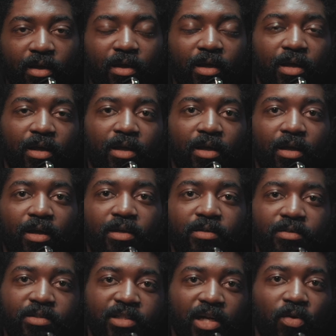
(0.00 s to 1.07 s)
Hey,
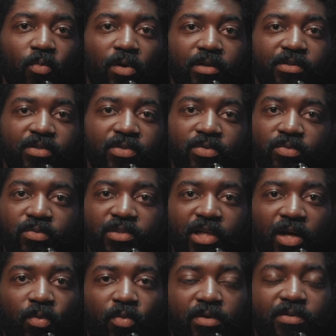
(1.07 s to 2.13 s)
check 1 2,
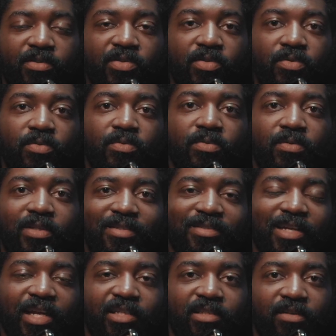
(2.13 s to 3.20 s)
check 1 2.
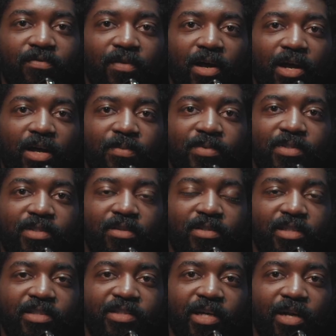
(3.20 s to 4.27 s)
This is AJ Vibes,
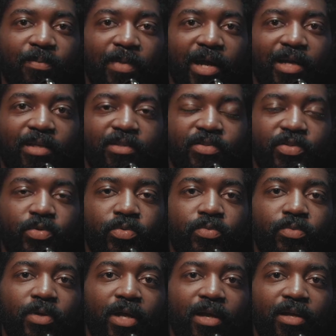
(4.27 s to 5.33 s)
DJI Mic 2.
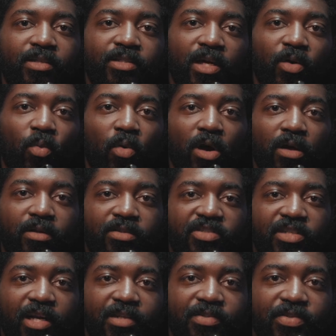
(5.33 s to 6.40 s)
Check 1,
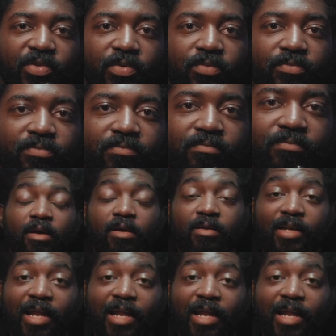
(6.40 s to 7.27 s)
check 2.